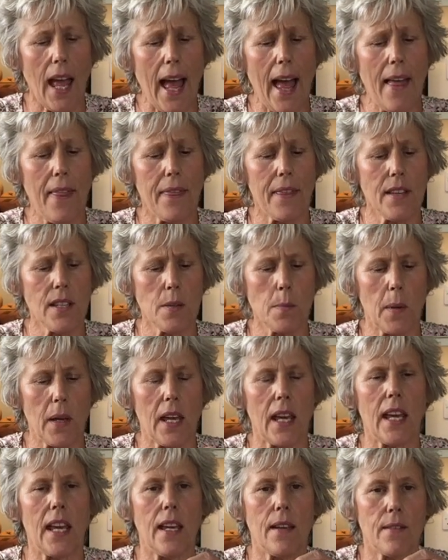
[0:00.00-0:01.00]
And this
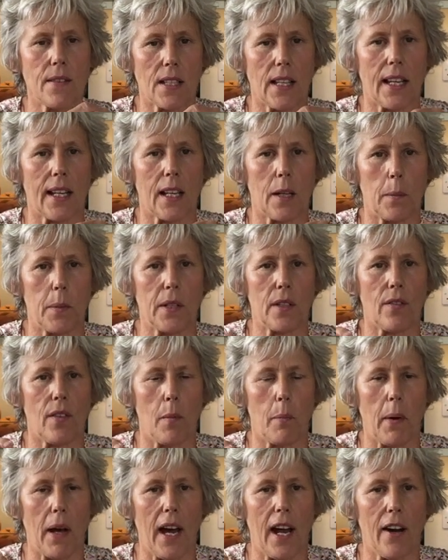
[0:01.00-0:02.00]
behaves like a bit of
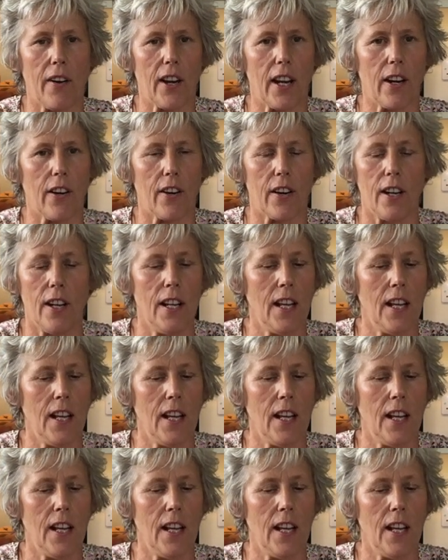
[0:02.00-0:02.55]
a barrier.